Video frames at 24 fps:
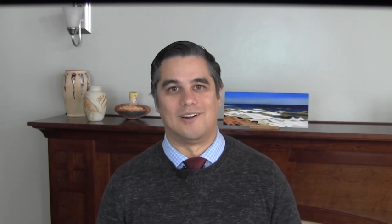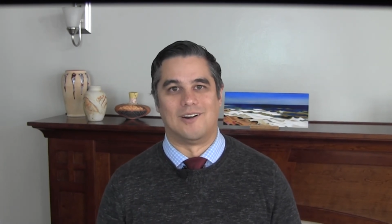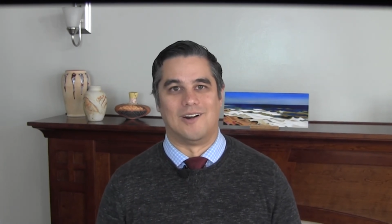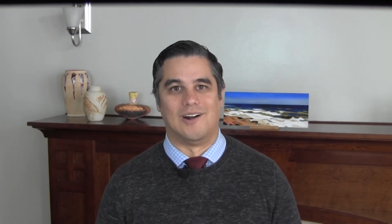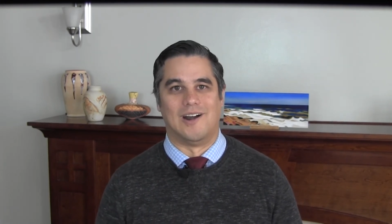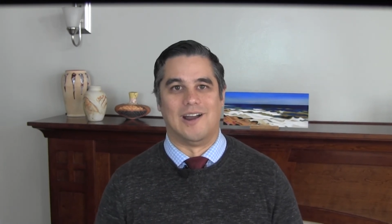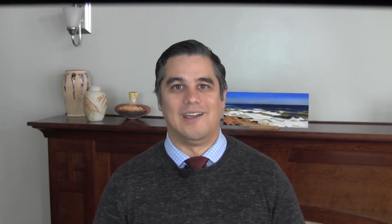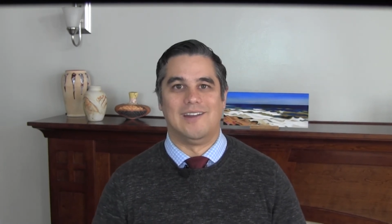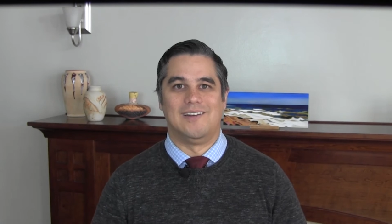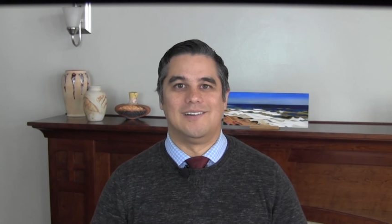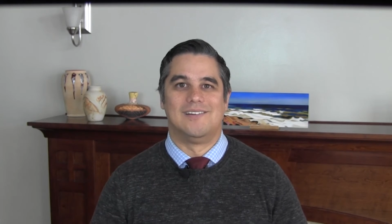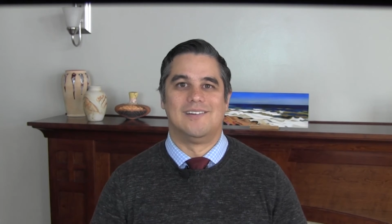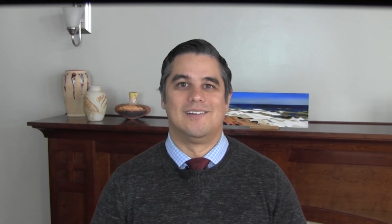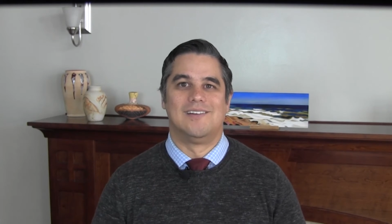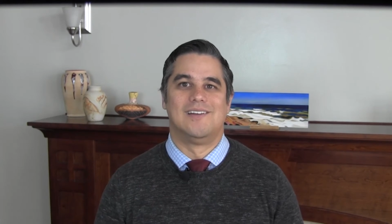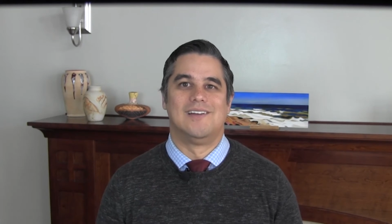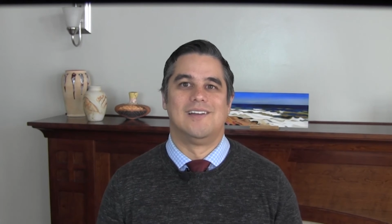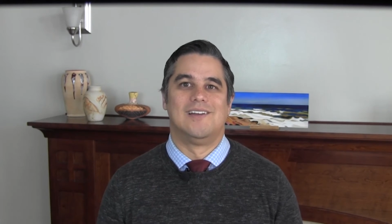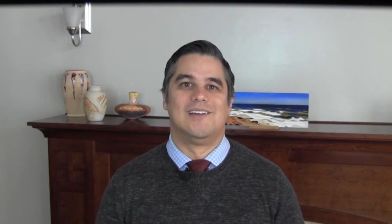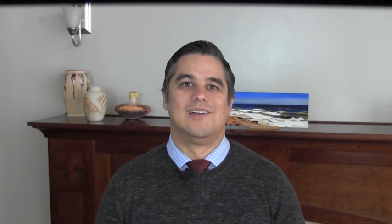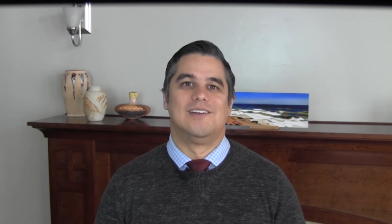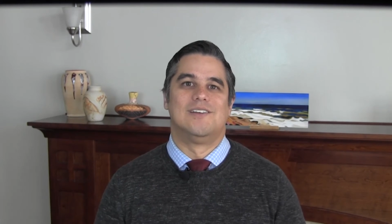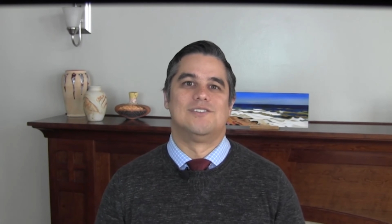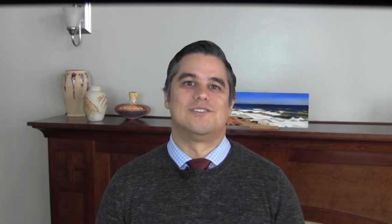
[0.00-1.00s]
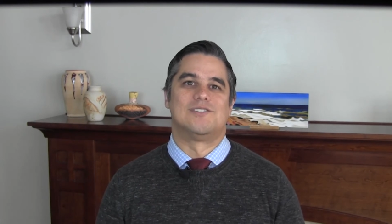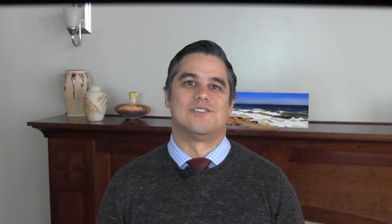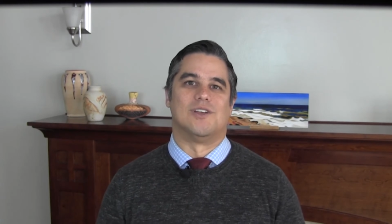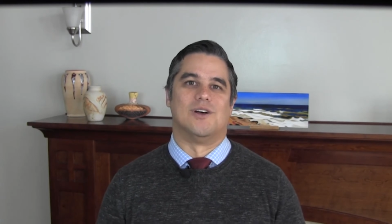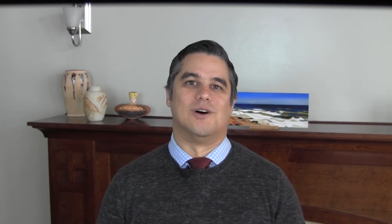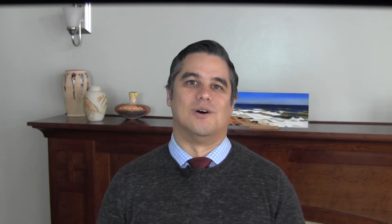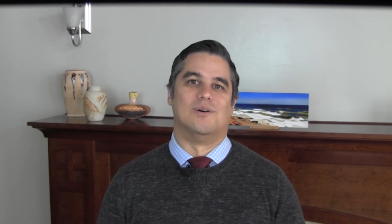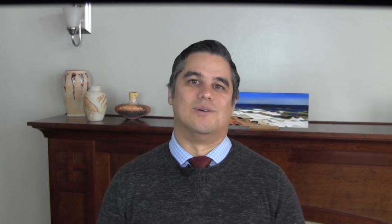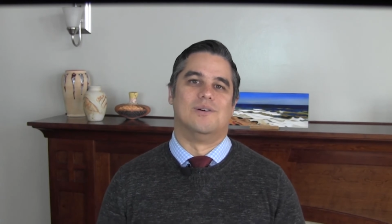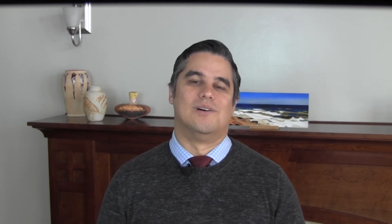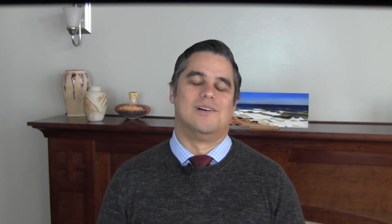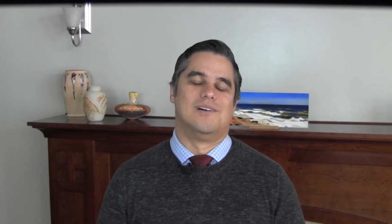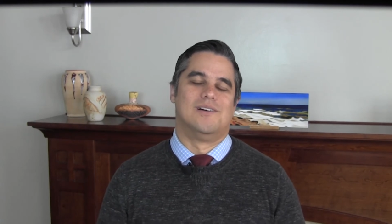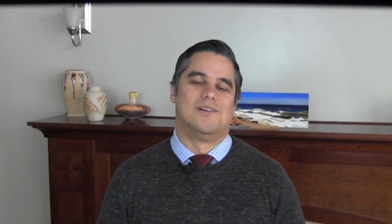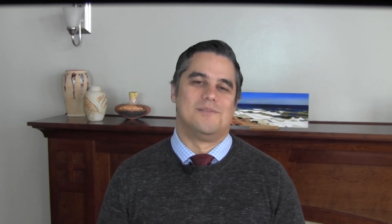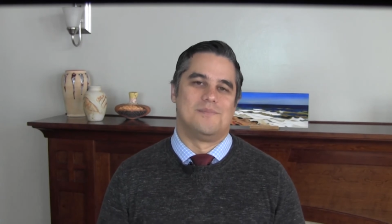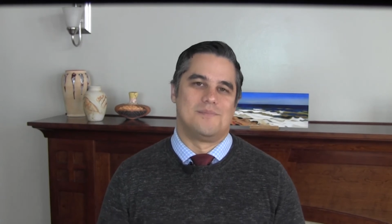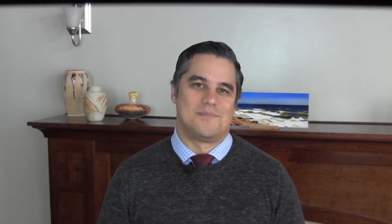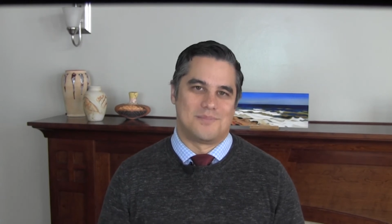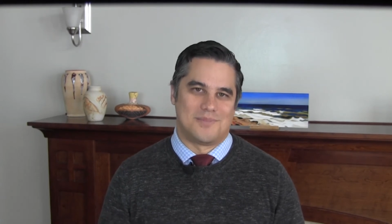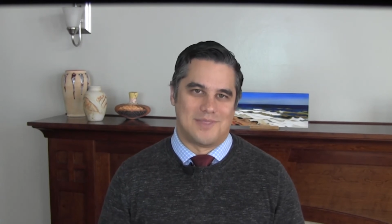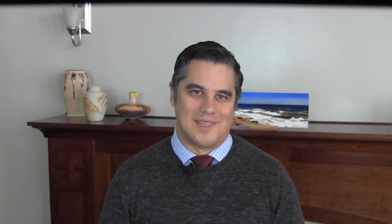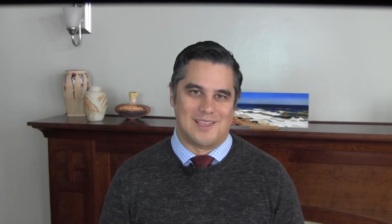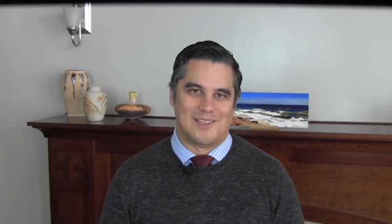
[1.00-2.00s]
all right? So
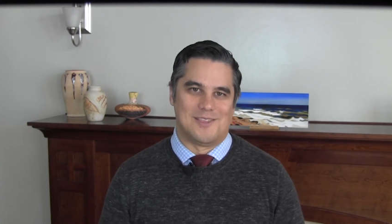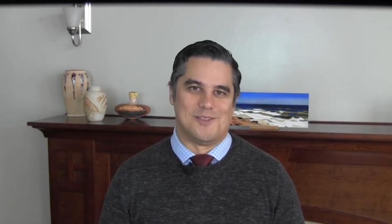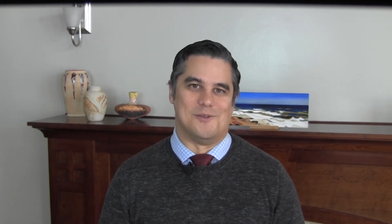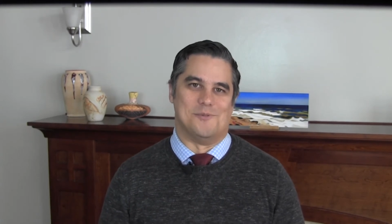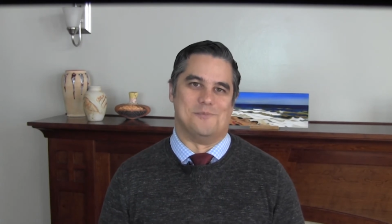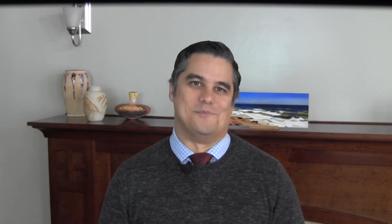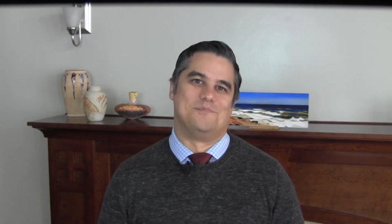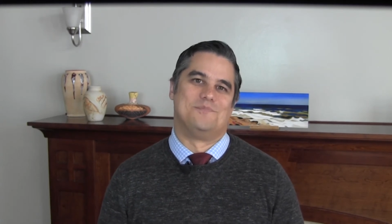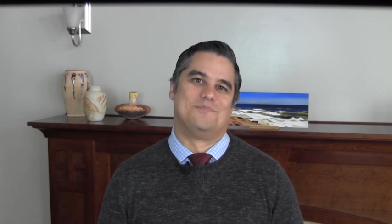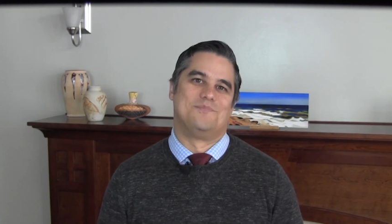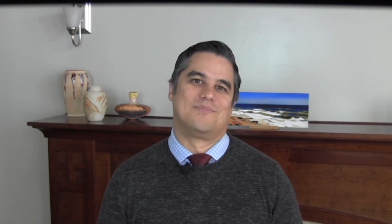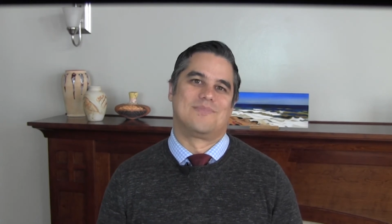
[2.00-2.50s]
thank you.